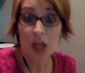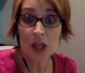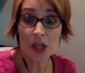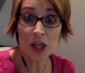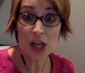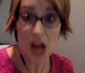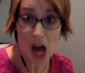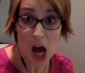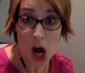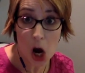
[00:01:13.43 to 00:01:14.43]
No,
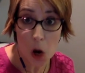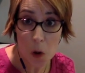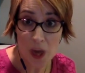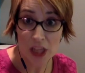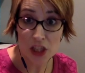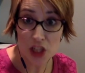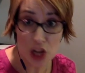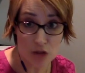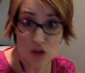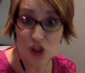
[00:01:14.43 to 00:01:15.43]

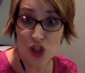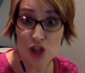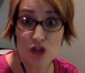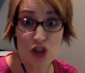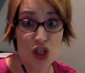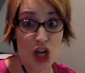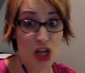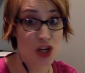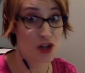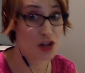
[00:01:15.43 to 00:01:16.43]
don't you
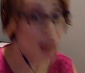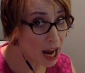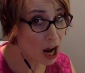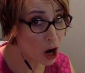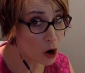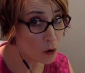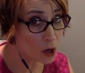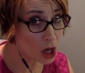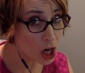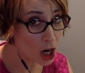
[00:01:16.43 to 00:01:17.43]
shut
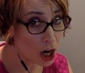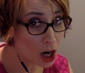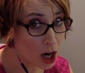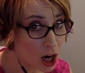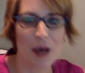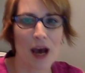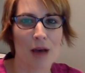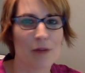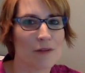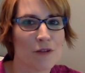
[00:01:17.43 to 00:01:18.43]

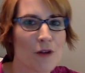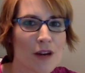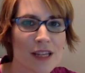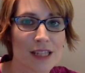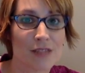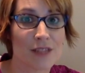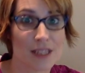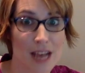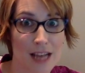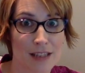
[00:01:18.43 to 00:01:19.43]
down. If you are, that's
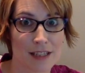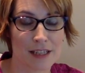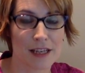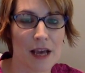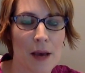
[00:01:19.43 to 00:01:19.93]
fantastic.